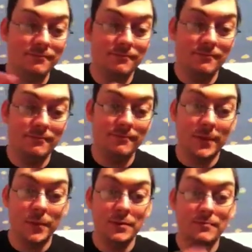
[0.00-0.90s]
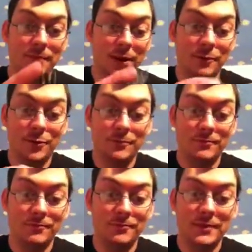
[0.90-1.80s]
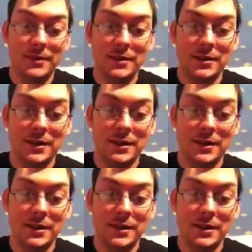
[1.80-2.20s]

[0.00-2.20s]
Maybe? I don't know. That's